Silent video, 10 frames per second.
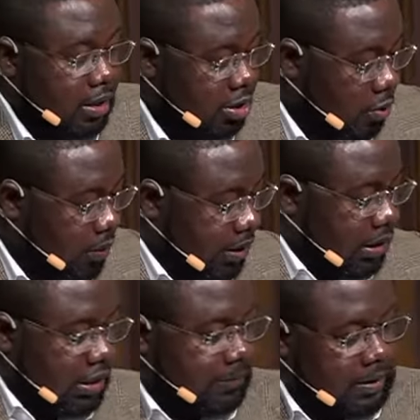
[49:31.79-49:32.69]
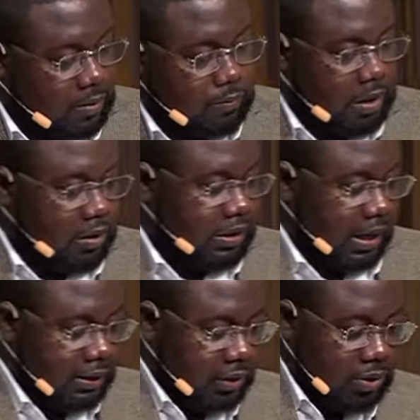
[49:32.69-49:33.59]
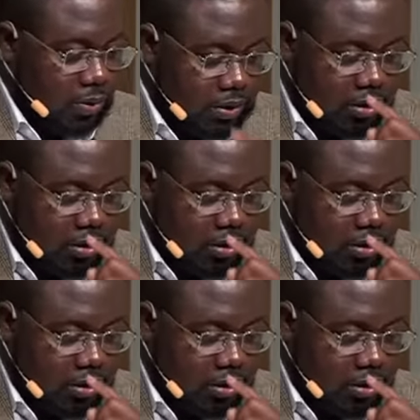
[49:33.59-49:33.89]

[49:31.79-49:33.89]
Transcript: You know, we live in a world that is so